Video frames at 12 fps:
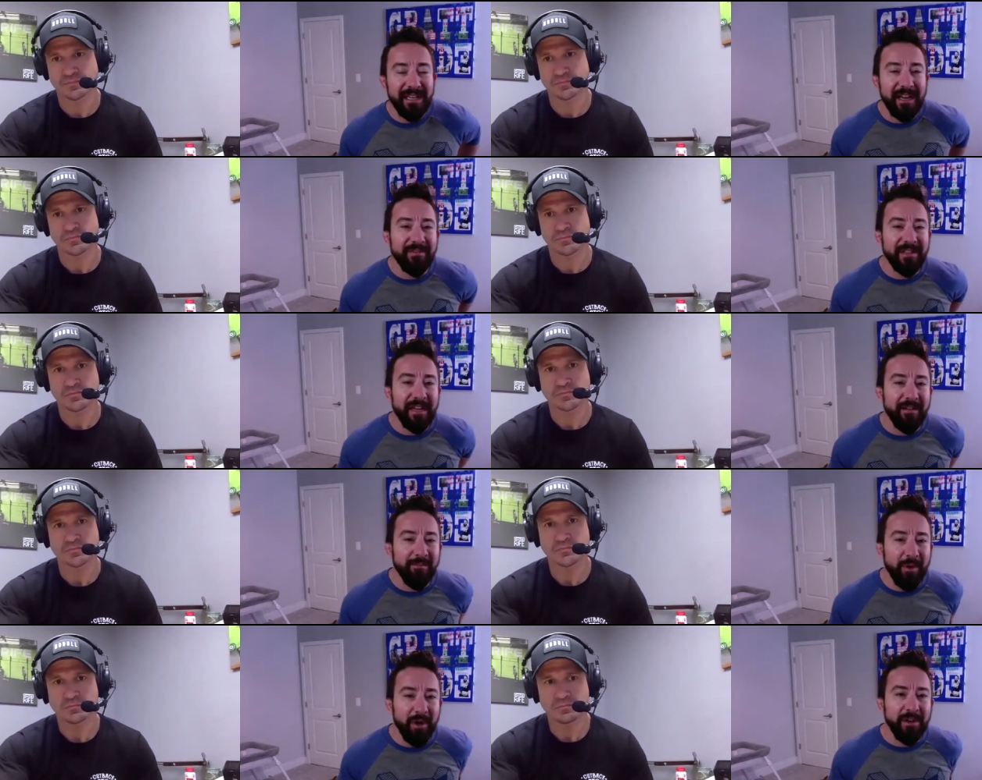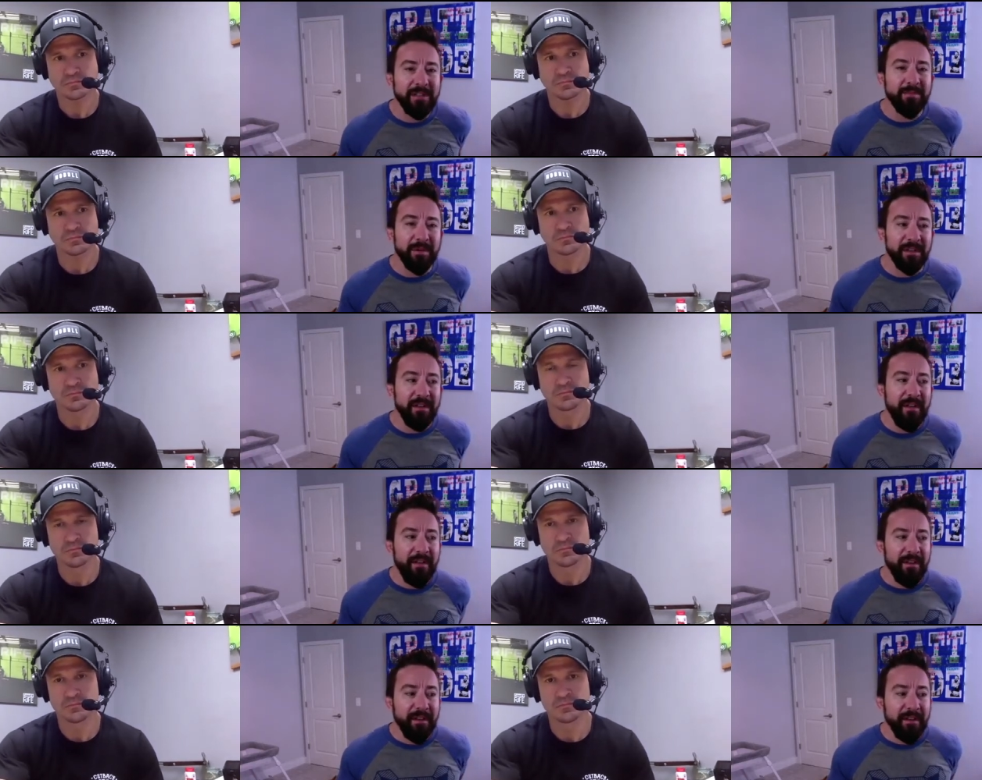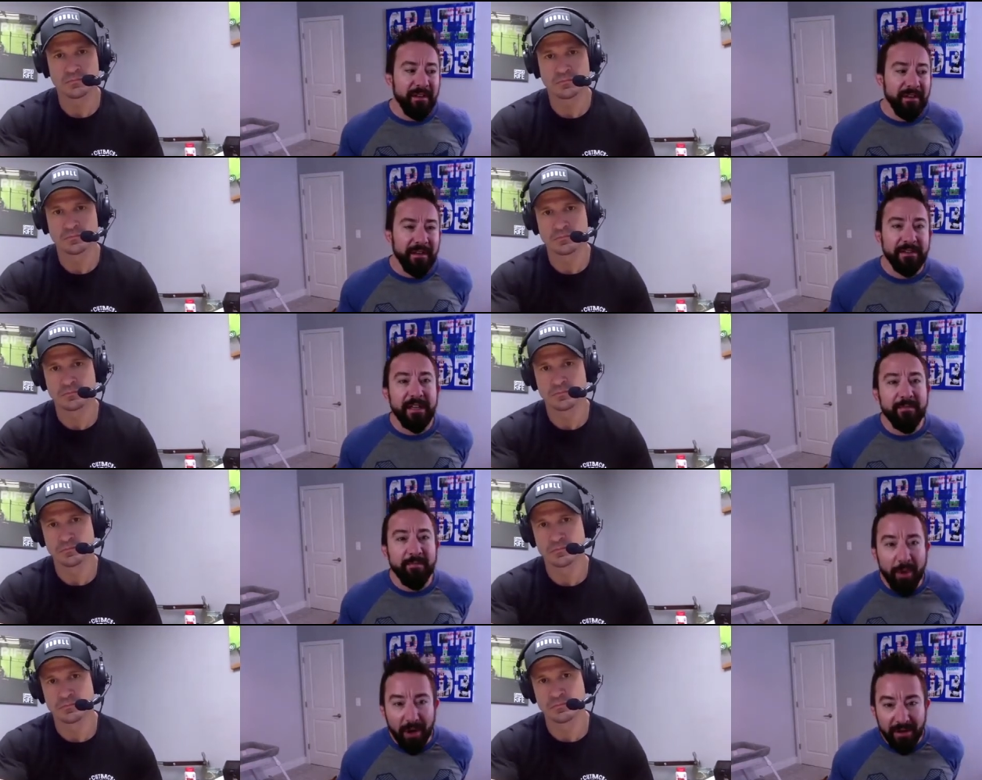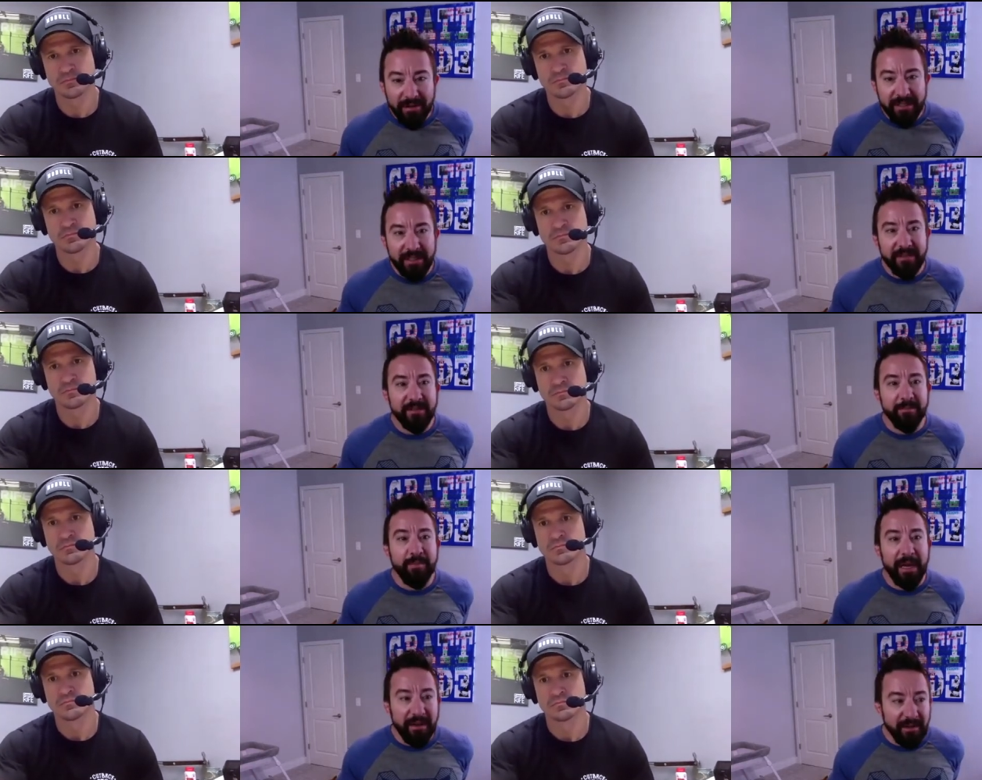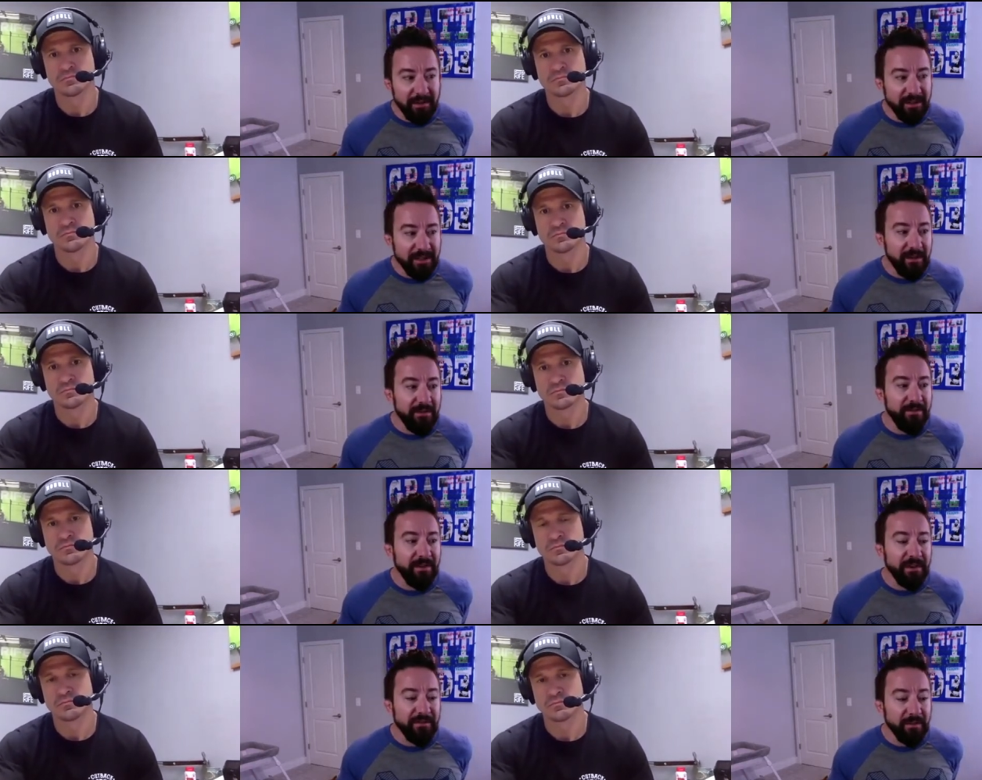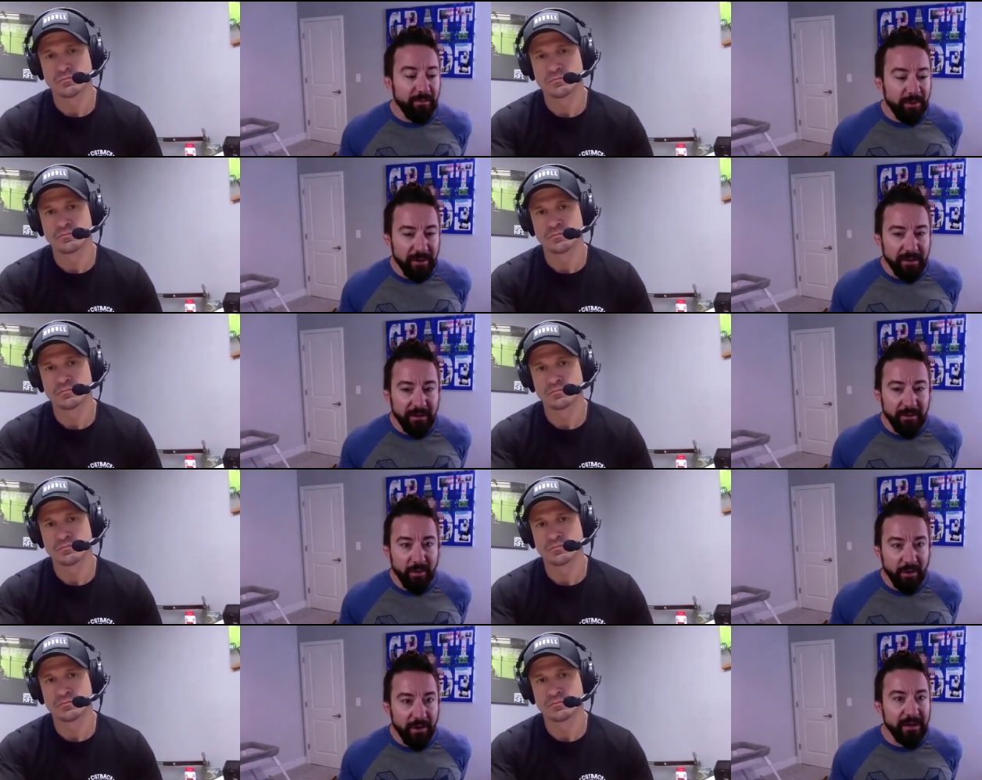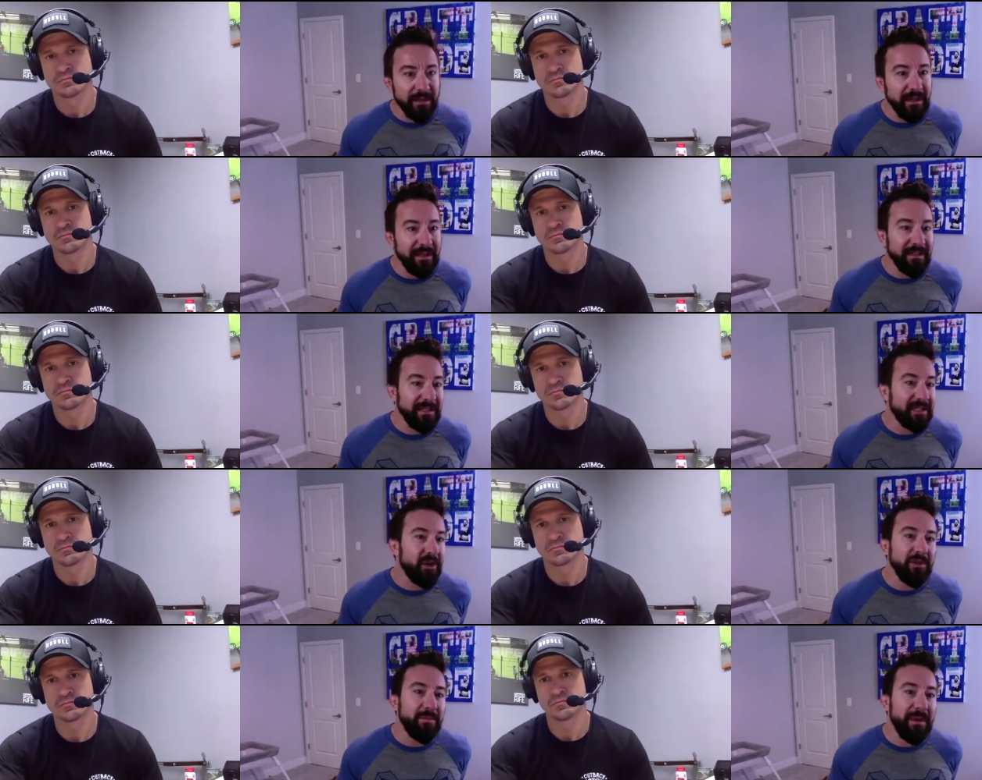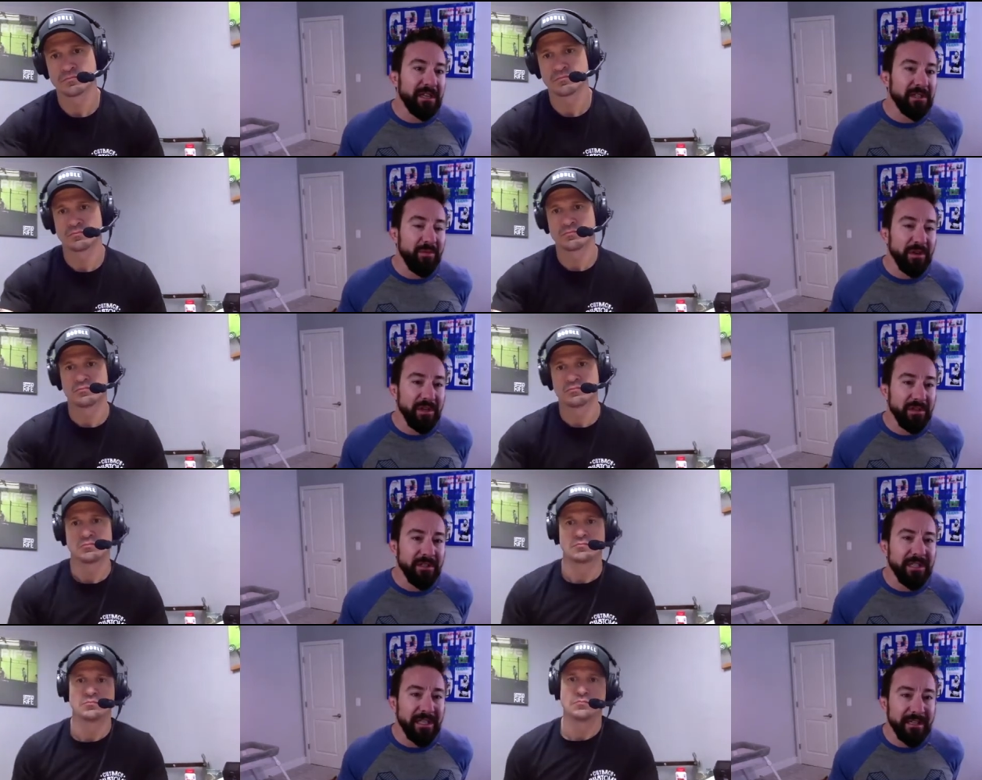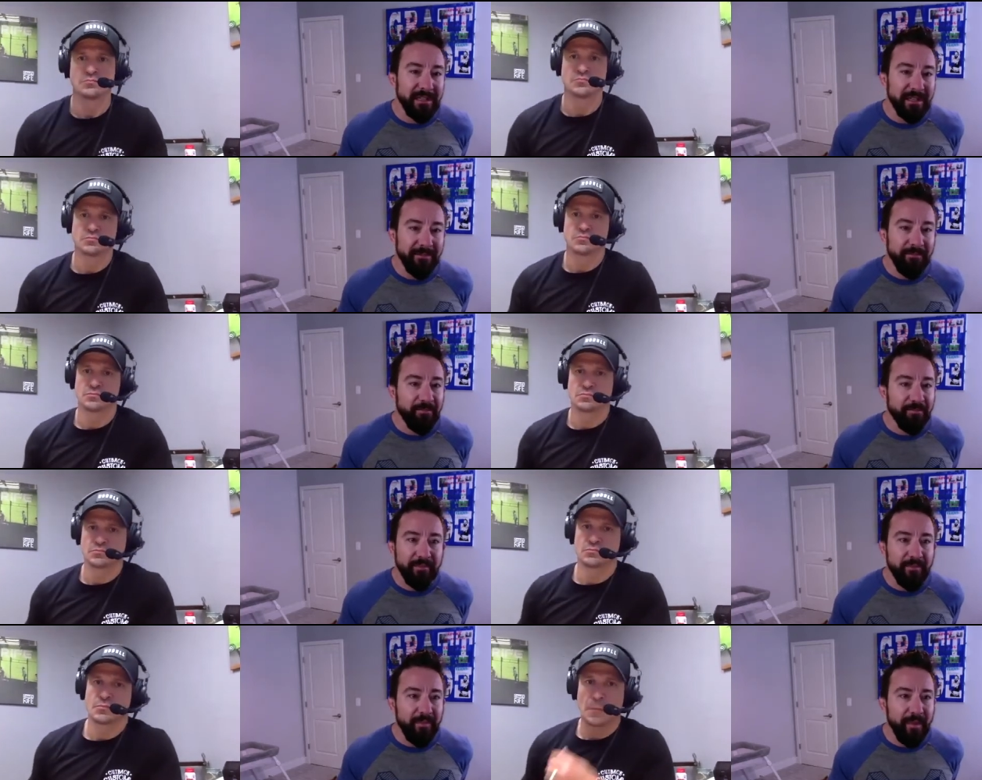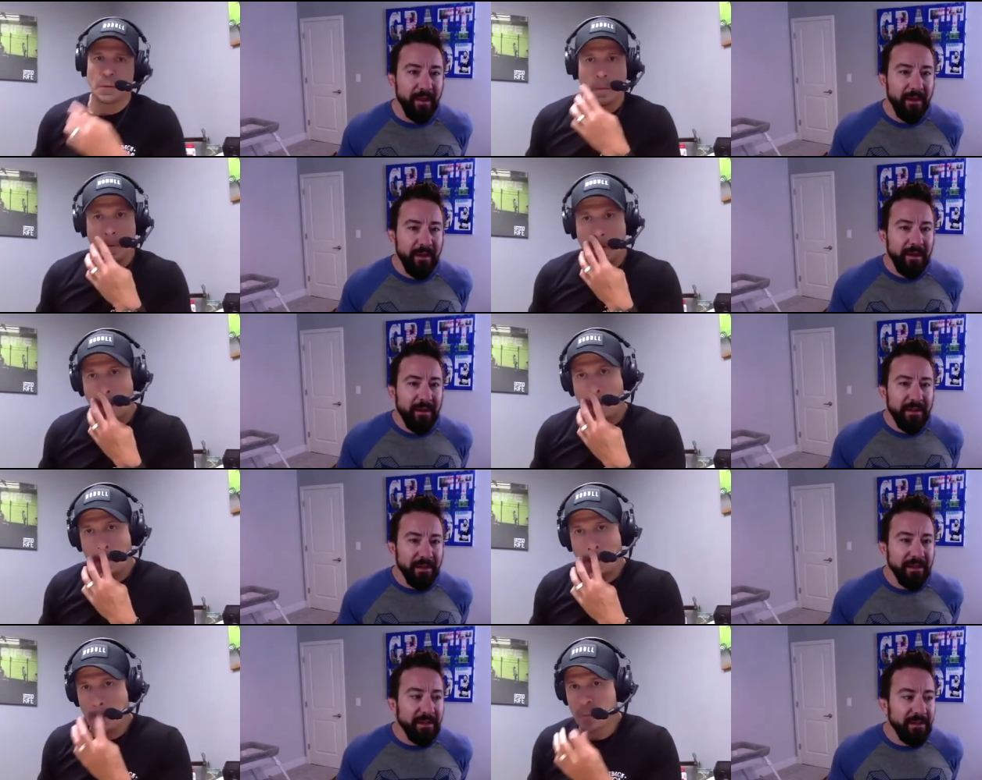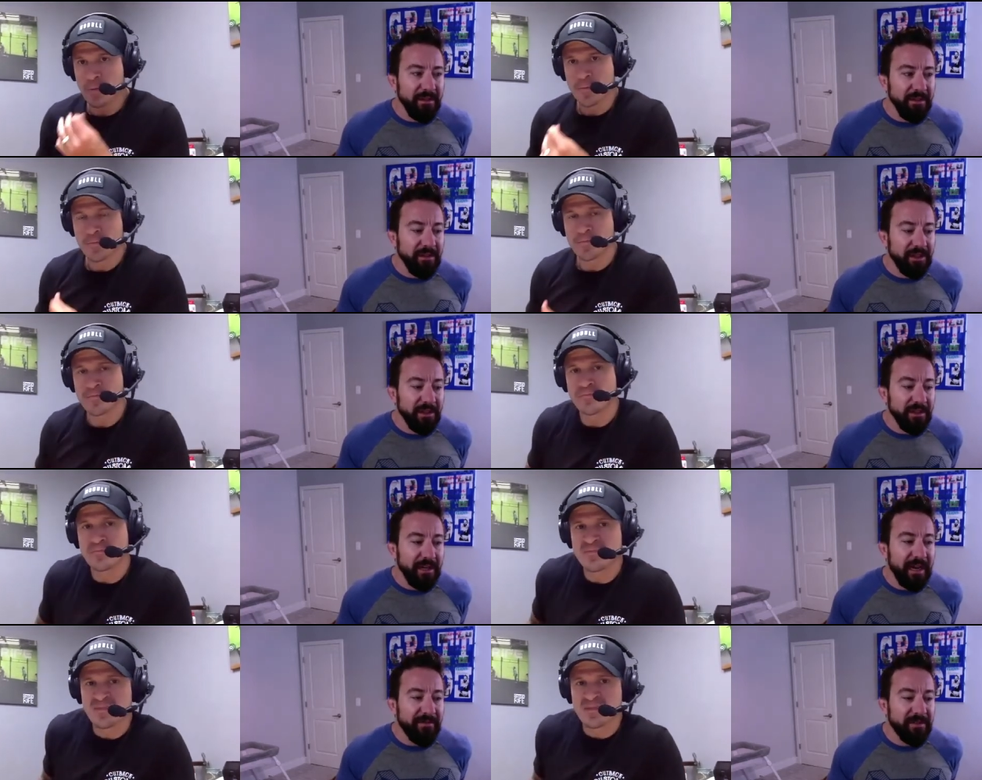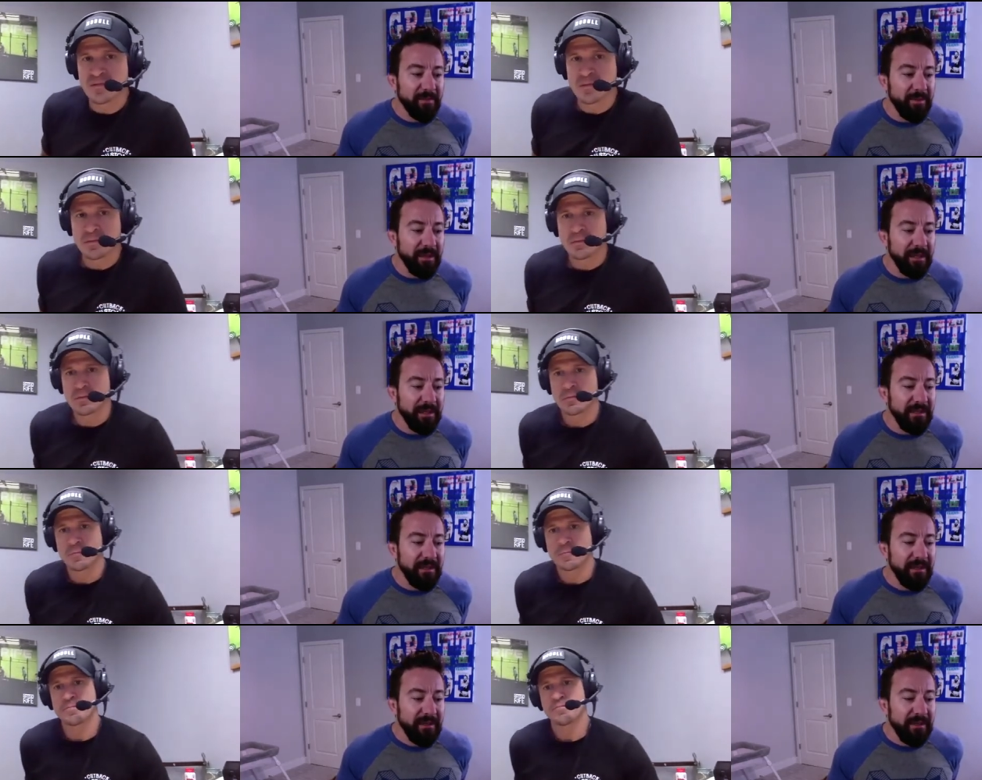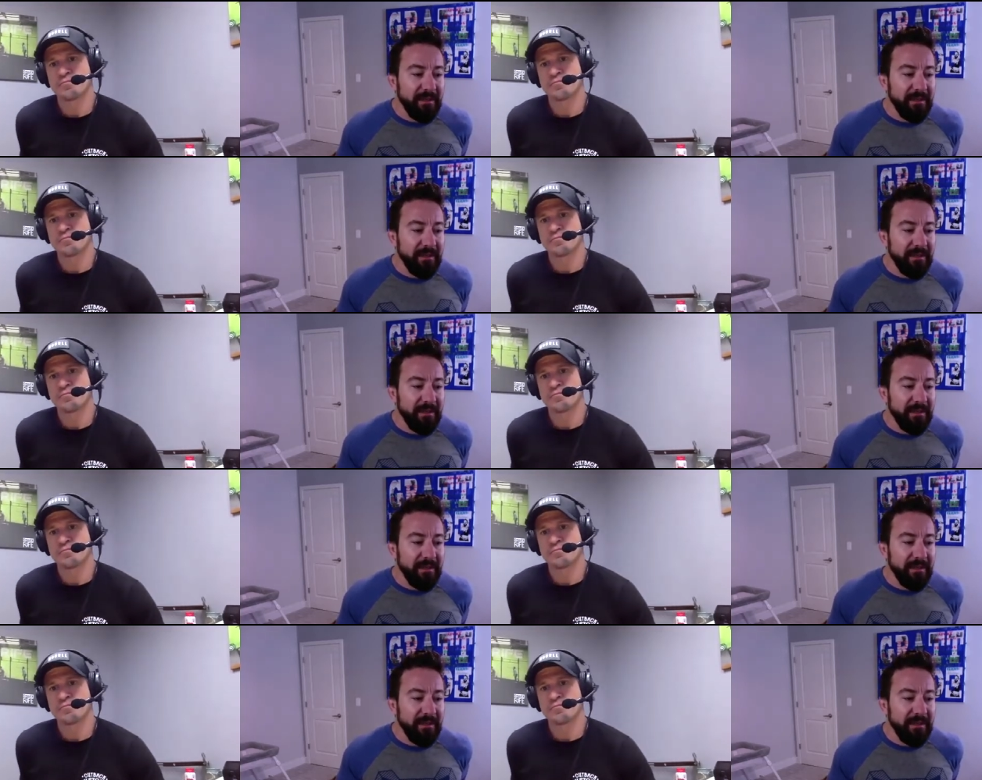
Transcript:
Speaker 1: you have to have balls, but you have to have balls and you have to bet on yourself and you have to put in the work. And this goes back to what you're saying. Like you have to be,